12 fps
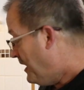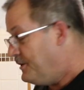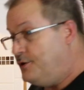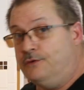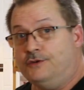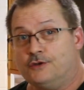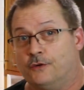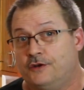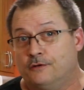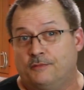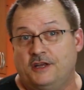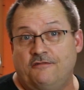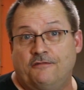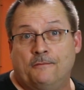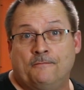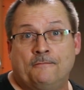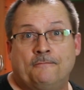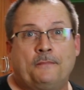you enjoy your beef,
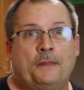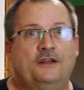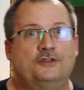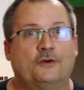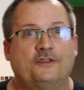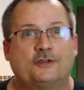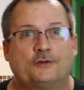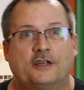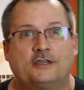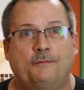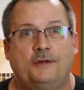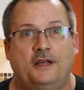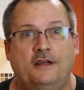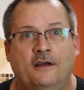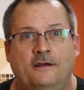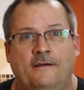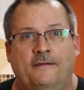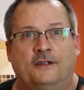enjoy this recipe,
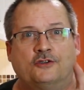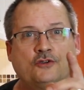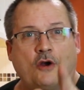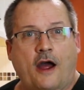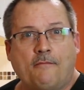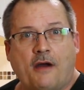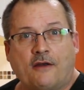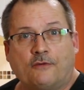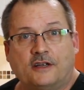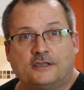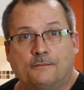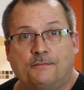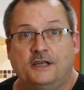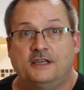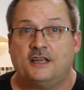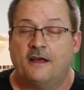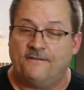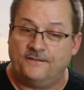try my
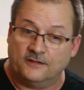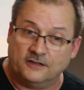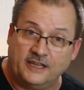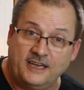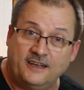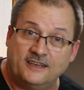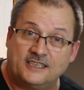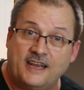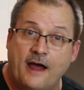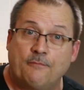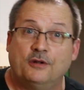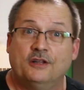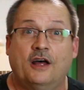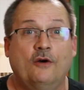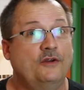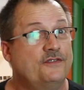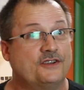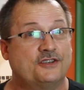recipes. Link is down
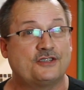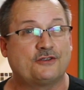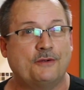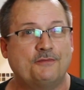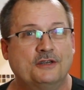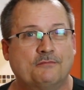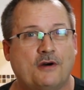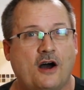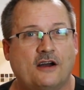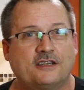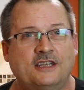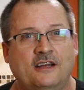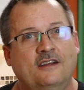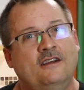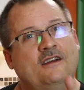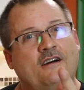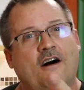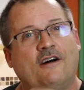below in the description box.
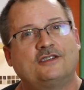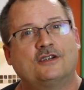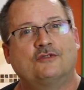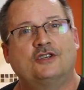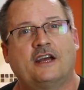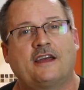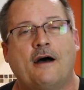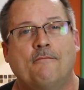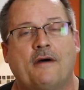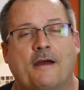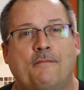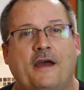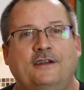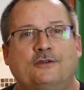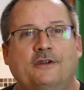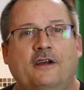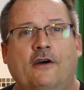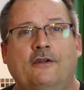Also, check out my
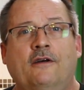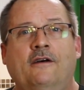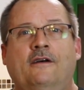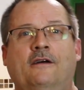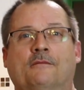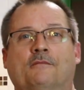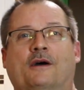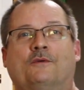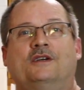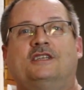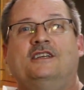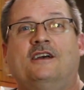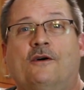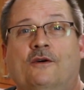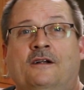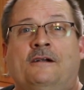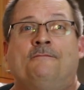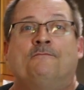Patreon, my Wisio.
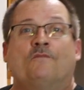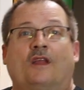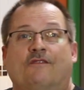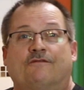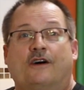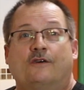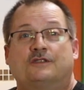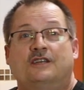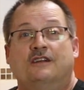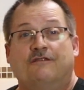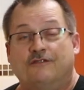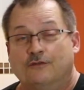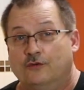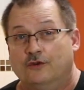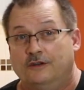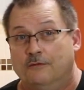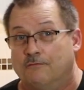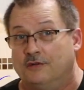And folks, if you
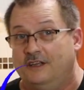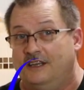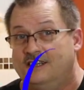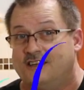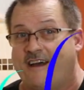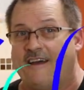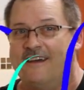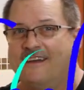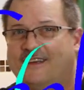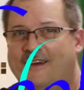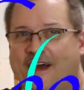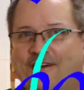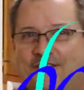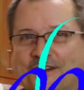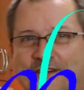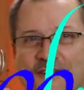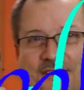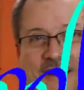would, please, you have
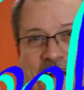your good